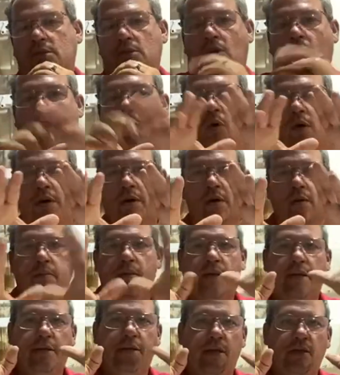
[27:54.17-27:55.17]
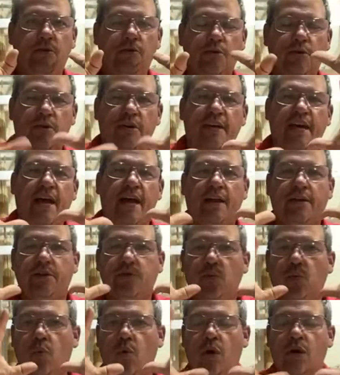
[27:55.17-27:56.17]
The one airplane that you look at and
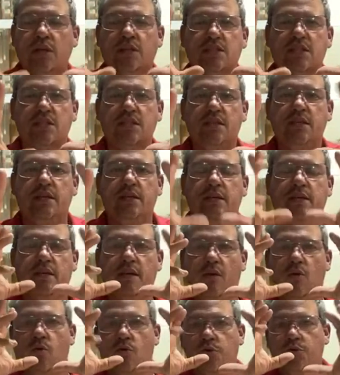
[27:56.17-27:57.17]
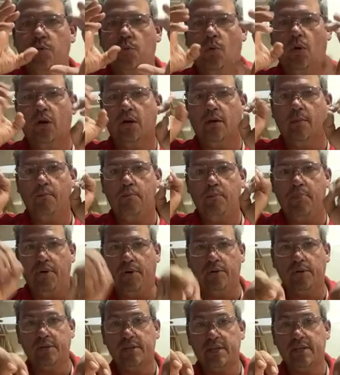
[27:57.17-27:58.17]
you want to see it, or you want to
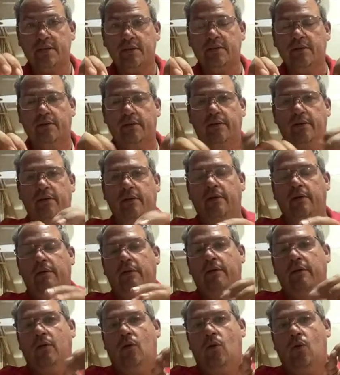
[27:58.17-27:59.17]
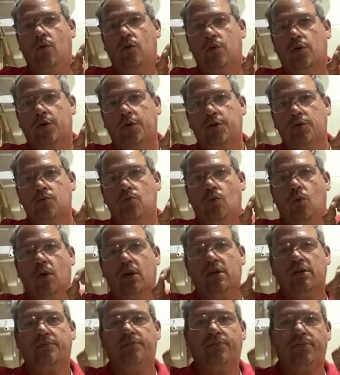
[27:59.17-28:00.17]
build it, or you
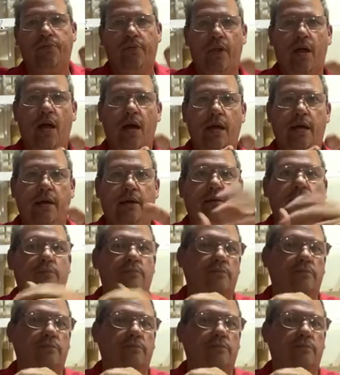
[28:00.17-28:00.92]
want to fly it?